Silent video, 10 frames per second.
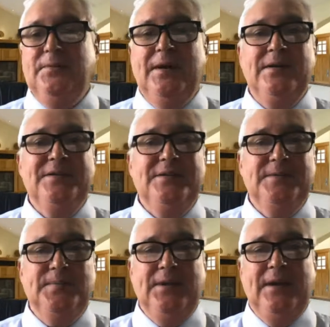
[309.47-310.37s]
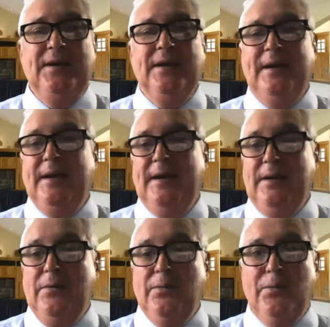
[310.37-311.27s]
we've noticed there's been
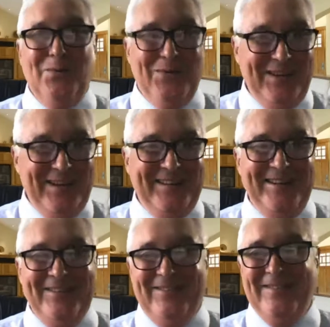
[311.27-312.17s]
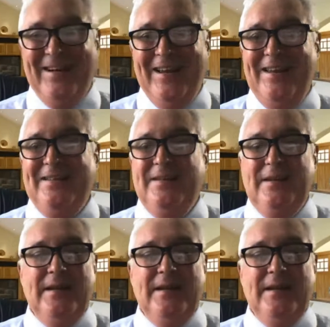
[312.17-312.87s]
a really great